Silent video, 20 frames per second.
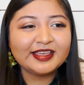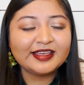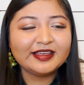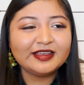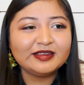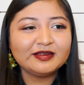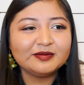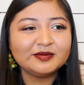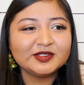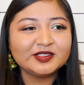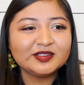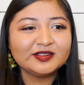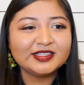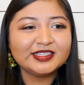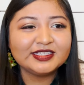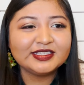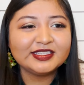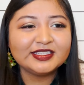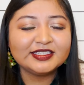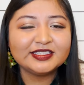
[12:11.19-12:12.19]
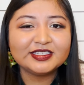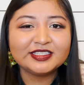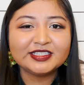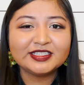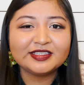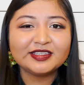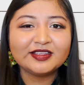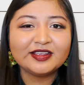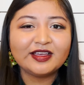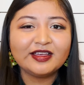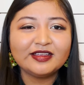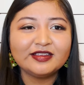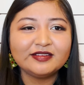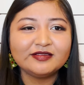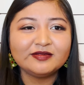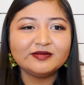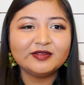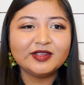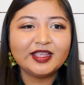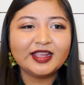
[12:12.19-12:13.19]
Um, so this is just
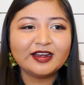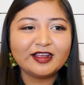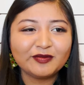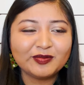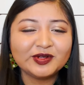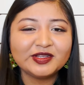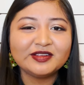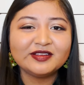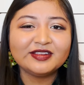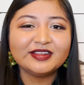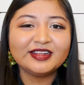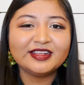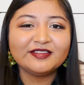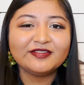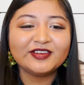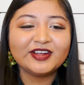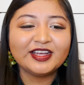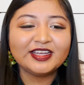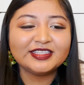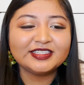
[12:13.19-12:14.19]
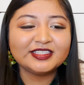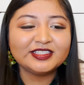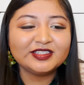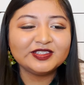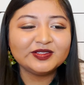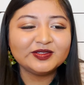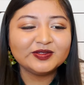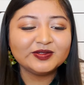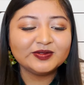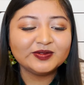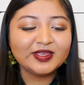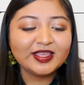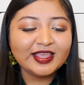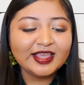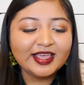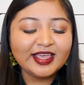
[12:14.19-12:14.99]
an opportunity for us to